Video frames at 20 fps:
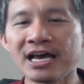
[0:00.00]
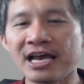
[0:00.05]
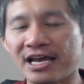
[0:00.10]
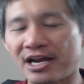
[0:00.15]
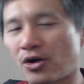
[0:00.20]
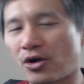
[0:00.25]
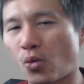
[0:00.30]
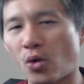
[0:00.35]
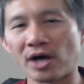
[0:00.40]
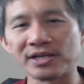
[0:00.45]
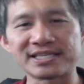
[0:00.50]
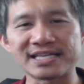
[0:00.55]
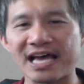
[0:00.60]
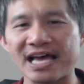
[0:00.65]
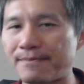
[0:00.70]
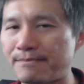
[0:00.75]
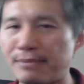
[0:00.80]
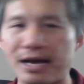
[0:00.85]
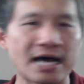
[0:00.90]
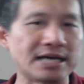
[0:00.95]
You know, once they have
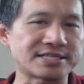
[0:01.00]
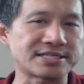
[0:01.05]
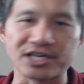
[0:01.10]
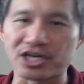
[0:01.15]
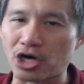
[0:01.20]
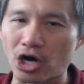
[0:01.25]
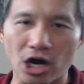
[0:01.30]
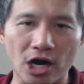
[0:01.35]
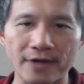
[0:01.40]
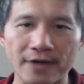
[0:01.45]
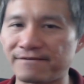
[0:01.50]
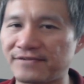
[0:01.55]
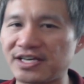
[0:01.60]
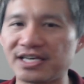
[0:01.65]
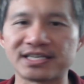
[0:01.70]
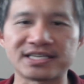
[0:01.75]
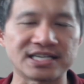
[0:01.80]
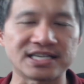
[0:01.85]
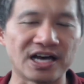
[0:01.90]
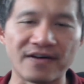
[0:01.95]
MasterCard,
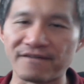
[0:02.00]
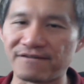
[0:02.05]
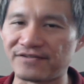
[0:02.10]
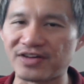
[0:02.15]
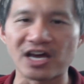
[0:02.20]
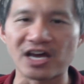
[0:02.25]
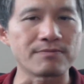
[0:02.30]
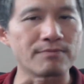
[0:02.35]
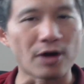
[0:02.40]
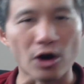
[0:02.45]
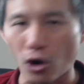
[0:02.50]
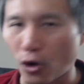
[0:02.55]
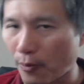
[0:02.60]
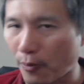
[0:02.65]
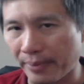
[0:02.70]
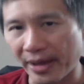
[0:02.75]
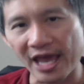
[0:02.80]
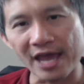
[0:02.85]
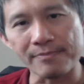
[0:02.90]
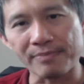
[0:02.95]
Visa, Venmo,
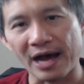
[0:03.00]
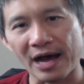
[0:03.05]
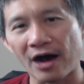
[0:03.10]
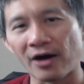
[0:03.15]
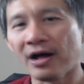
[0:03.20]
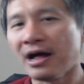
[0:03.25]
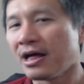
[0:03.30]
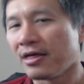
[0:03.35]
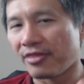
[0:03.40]
PayPal,